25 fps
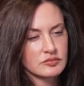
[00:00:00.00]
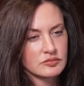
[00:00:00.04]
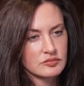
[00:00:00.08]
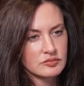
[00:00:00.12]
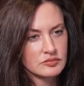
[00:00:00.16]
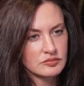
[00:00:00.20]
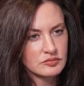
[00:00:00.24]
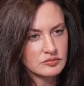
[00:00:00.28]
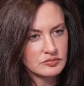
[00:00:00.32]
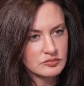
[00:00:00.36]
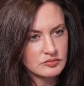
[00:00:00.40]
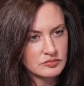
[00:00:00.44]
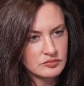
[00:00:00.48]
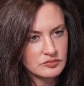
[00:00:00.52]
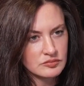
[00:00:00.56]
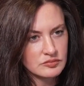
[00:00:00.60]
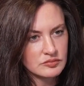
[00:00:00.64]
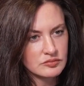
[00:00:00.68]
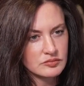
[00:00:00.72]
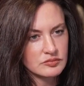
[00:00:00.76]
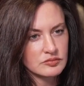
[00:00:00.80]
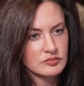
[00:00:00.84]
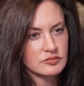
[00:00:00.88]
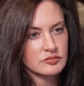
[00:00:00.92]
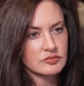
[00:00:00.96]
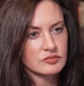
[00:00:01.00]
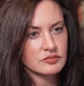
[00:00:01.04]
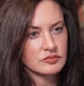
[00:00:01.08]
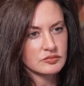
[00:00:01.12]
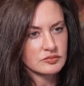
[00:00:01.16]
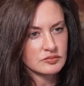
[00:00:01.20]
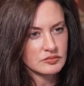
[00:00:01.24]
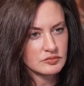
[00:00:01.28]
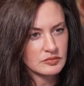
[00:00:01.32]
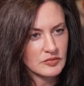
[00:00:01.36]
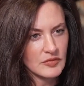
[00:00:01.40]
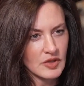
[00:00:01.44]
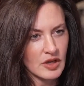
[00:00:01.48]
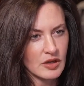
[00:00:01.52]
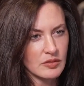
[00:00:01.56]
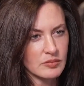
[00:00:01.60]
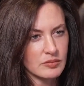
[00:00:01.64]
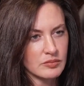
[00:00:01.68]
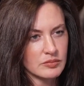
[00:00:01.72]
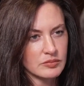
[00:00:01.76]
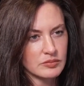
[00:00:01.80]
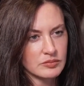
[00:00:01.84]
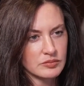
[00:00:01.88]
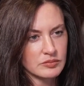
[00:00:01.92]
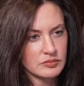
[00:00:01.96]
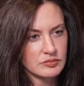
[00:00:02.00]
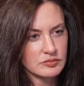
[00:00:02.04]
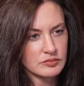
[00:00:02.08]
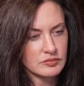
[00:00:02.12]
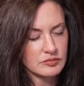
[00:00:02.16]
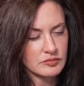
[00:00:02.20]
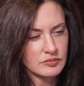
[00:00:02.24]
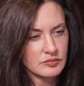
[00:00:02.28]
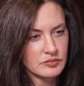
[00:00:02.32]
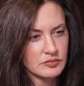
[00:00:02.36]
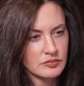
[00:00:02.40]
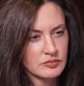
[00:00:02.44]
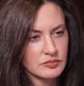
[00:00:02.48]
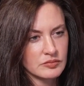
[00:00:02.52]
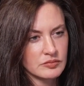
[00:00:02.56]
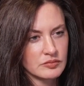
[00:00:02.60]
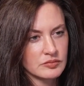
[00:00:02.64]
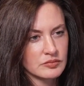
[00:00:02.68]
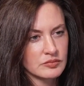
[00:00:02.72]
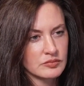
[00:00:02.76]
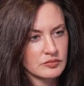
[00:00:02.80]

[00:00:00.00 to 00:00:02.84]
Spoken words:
what we're going to face later. Yeah. I give the example of